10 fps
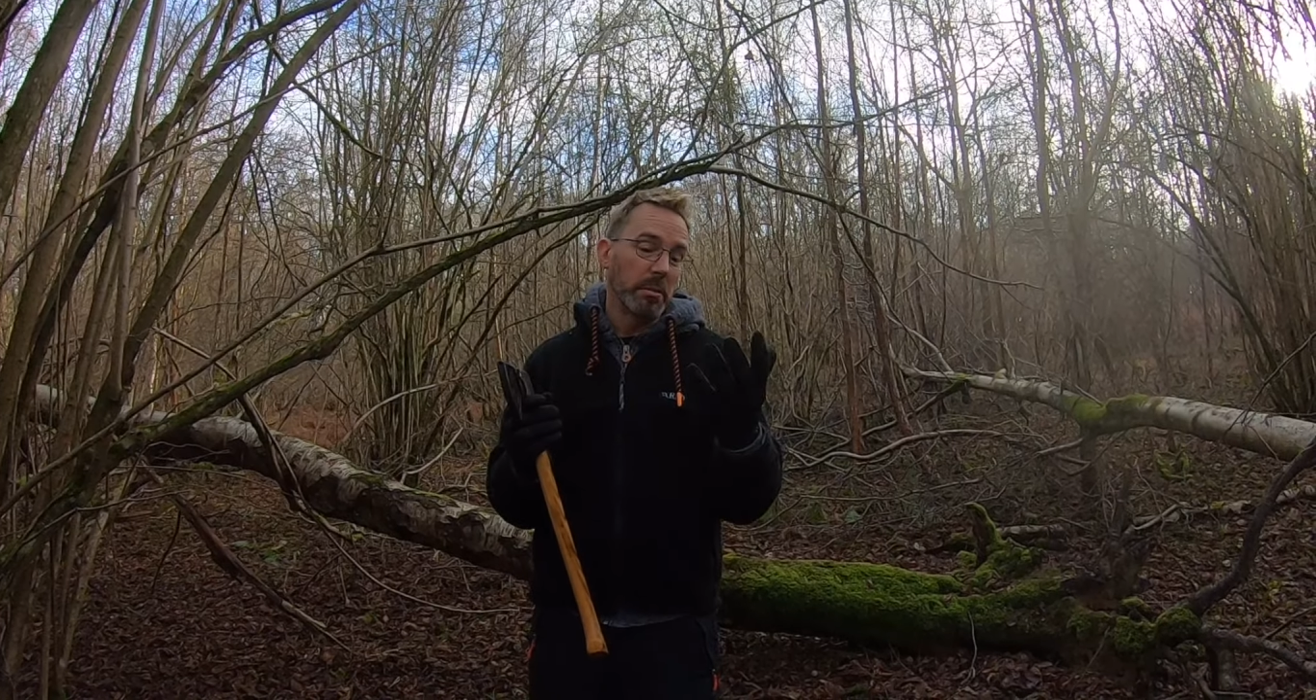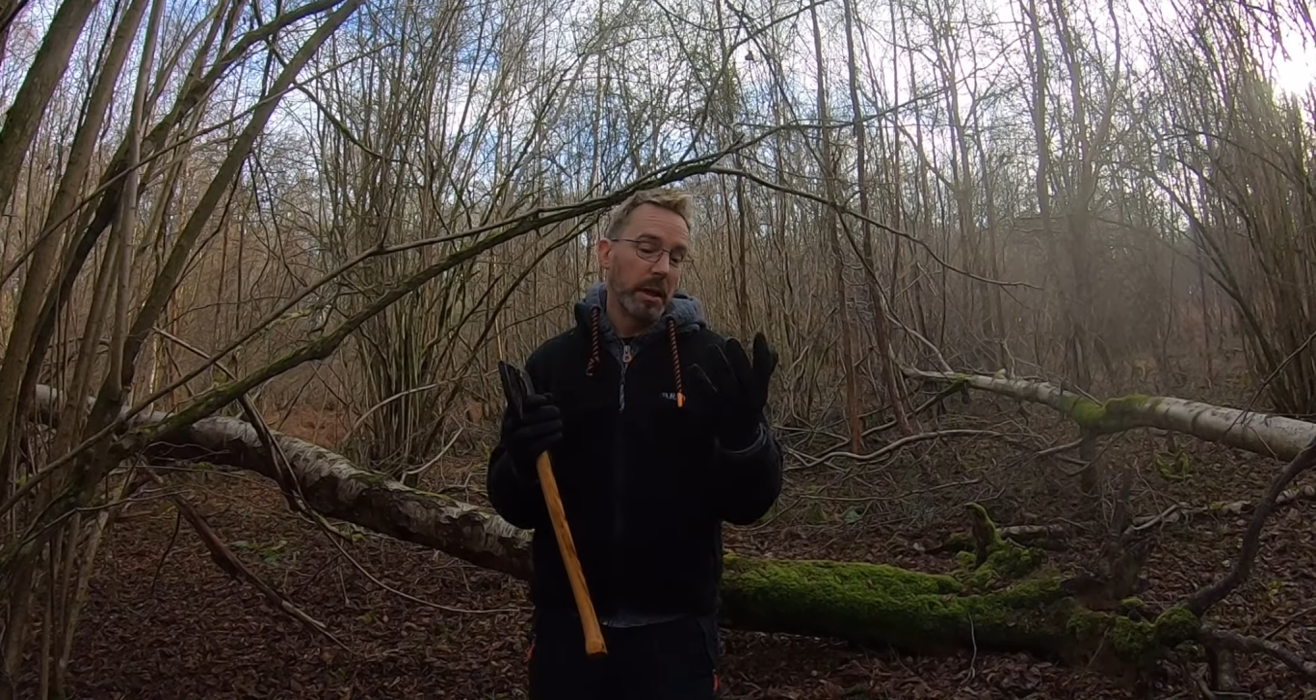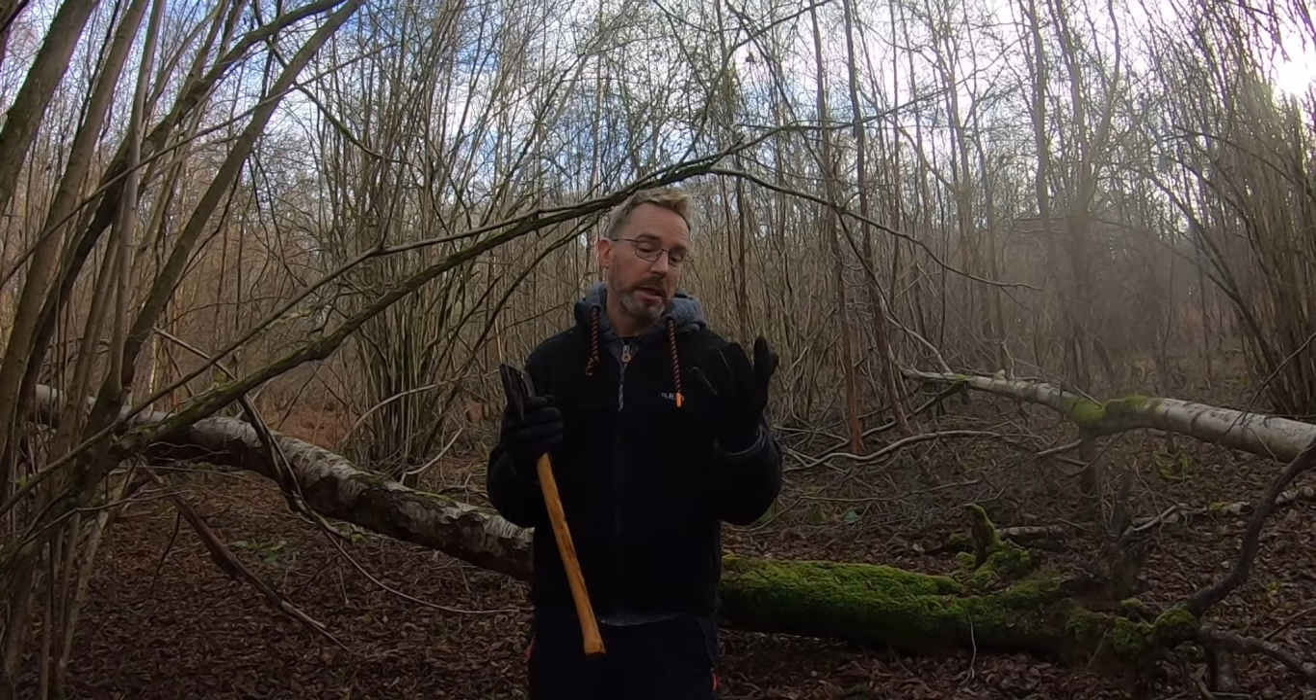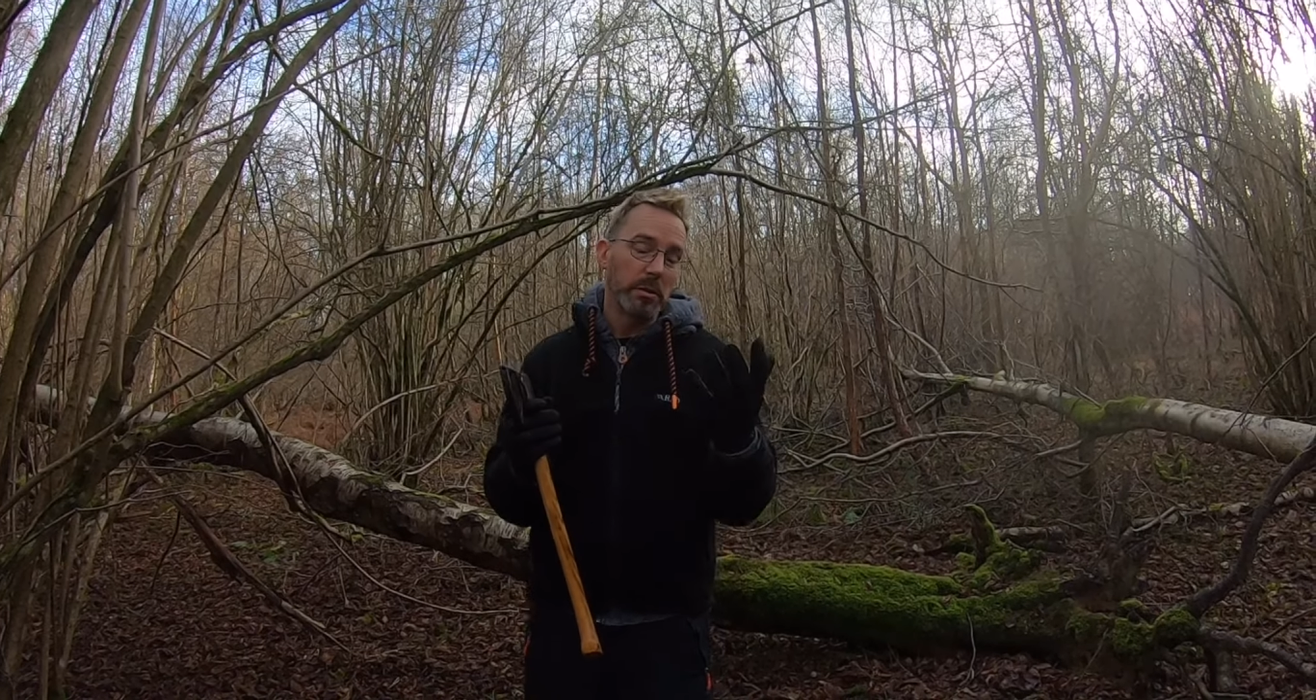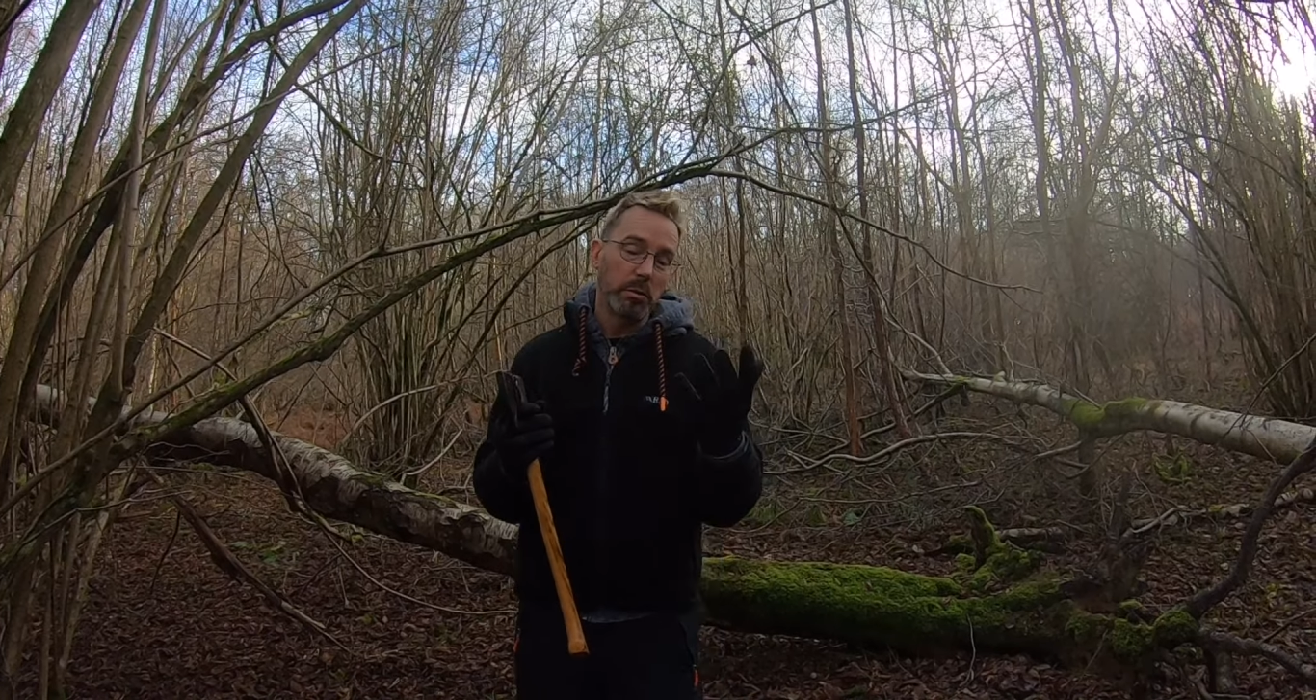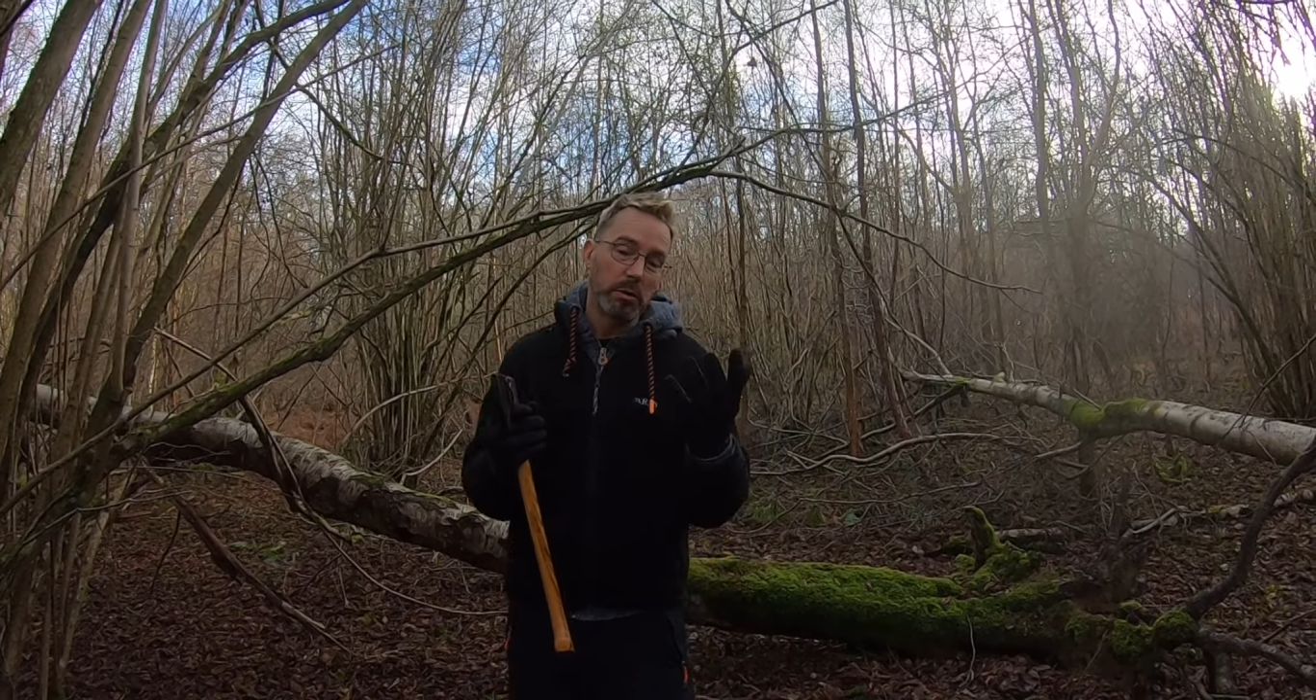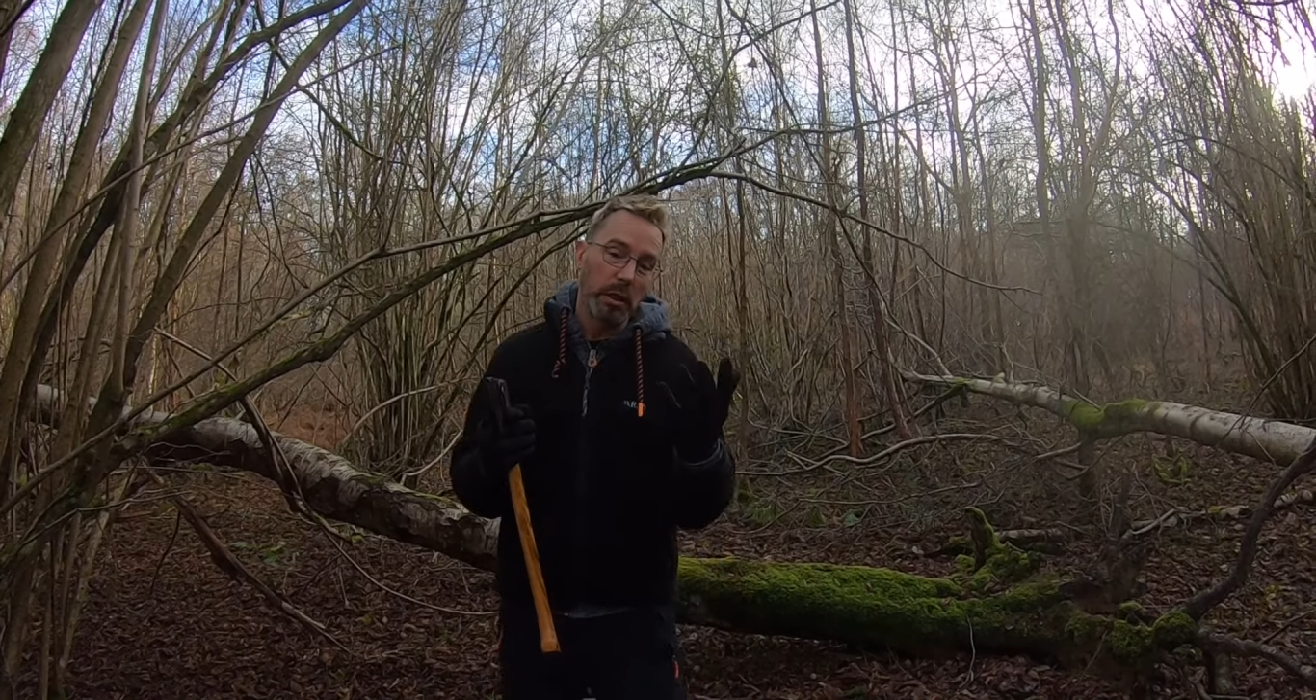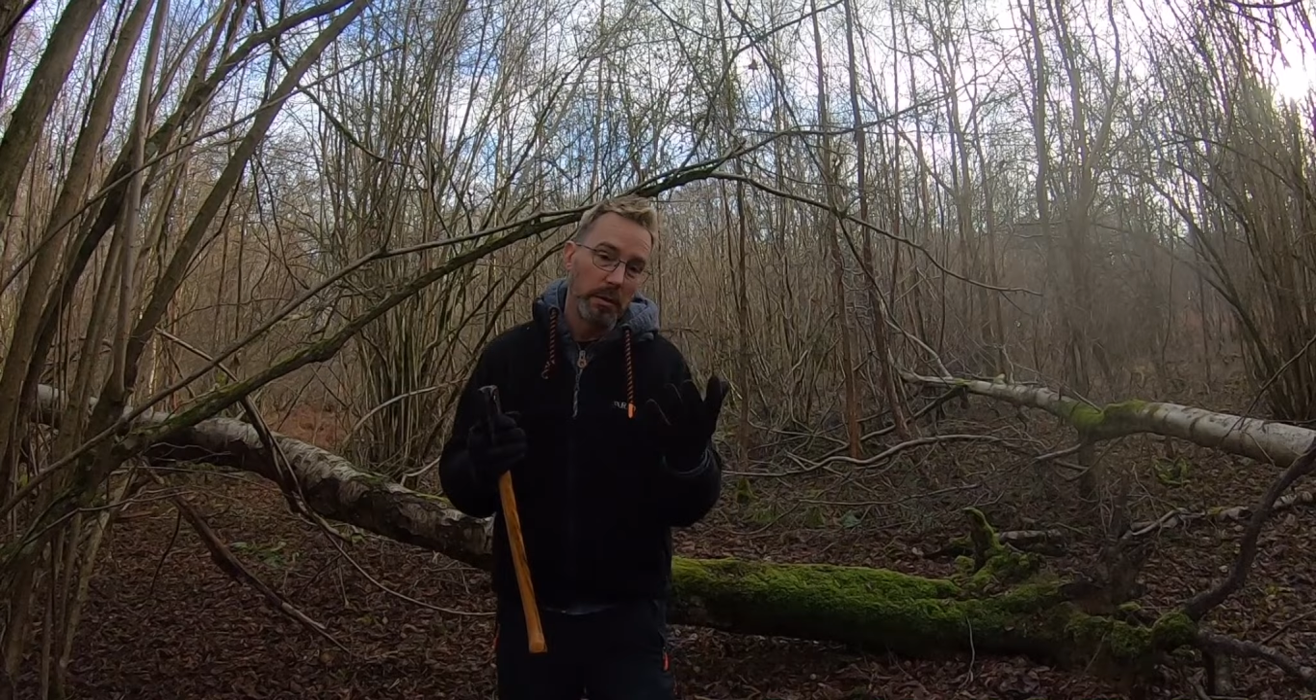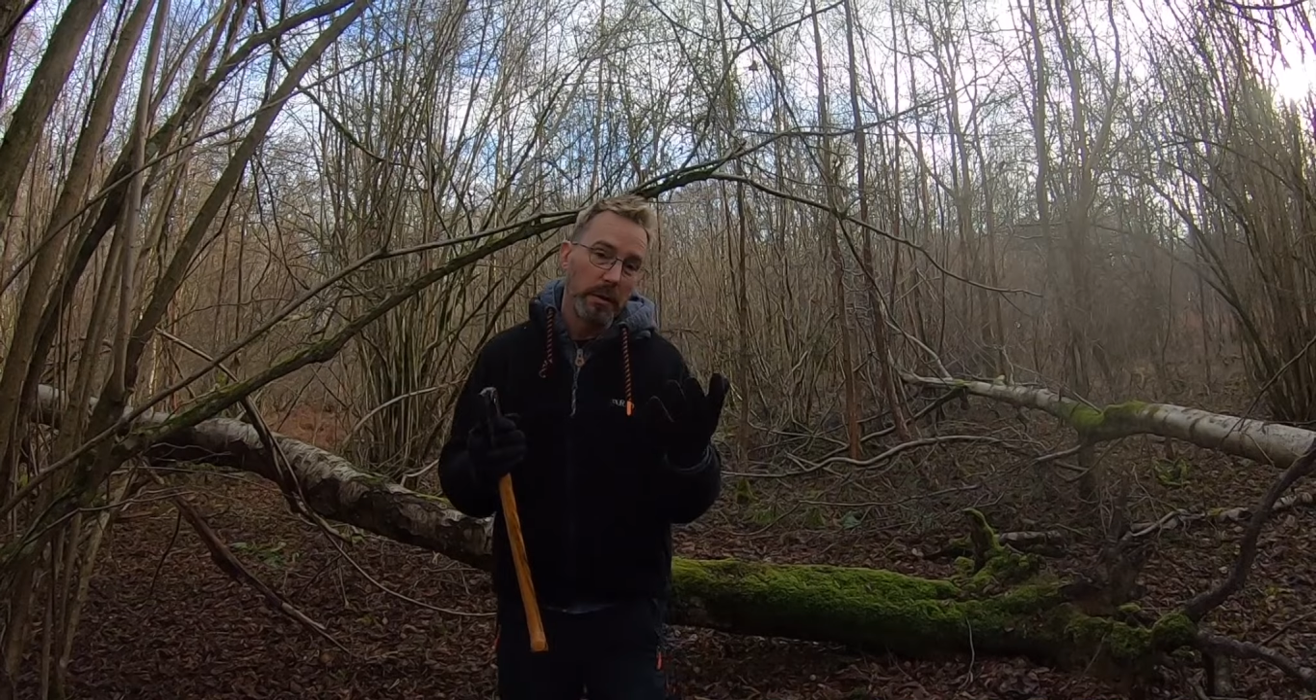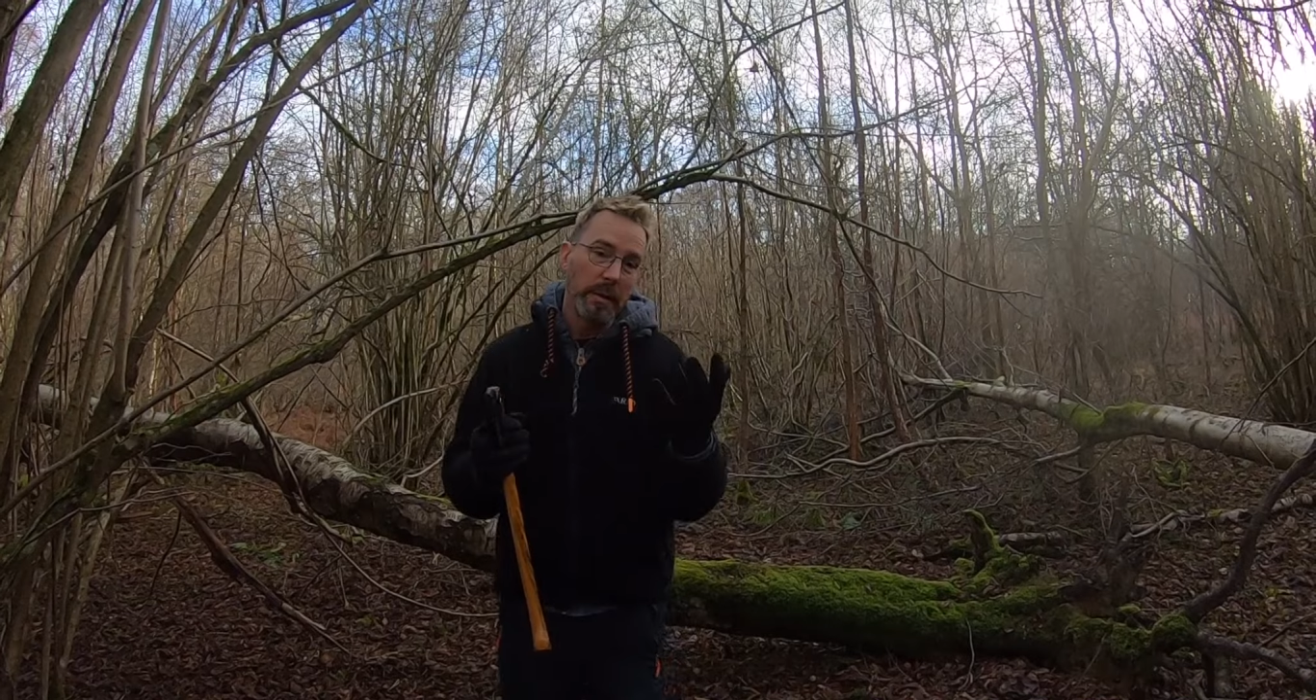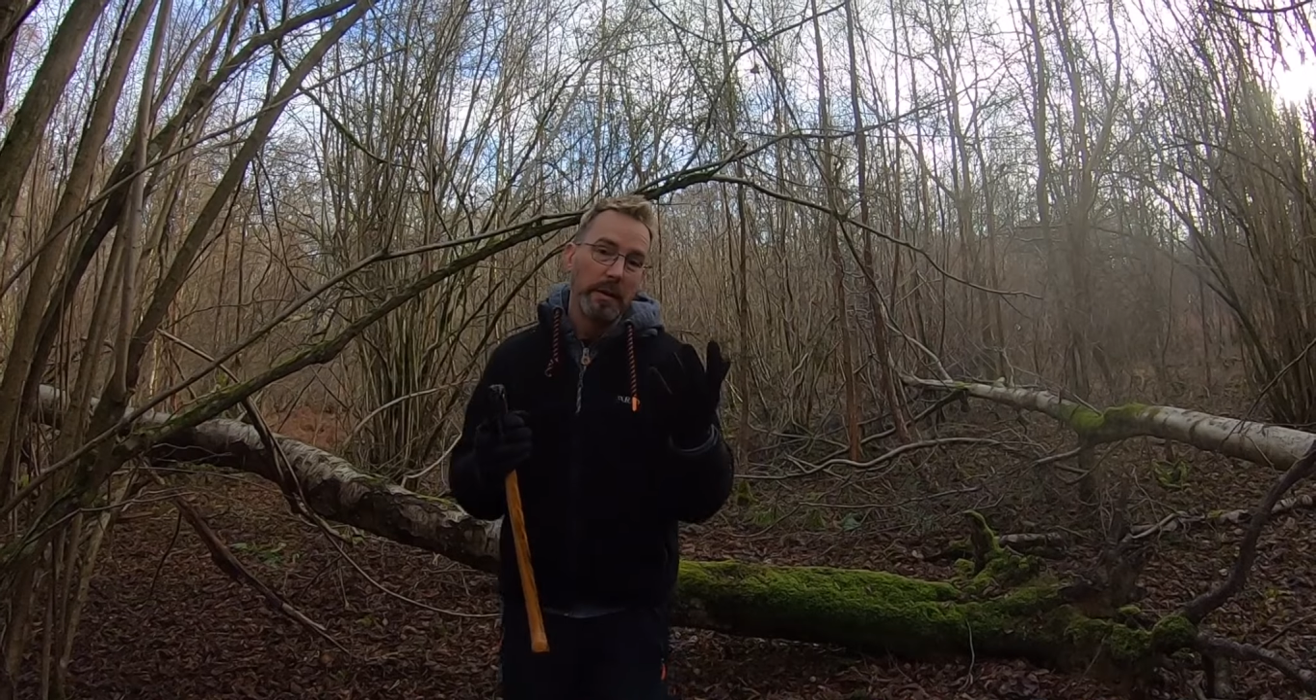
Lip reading: about these also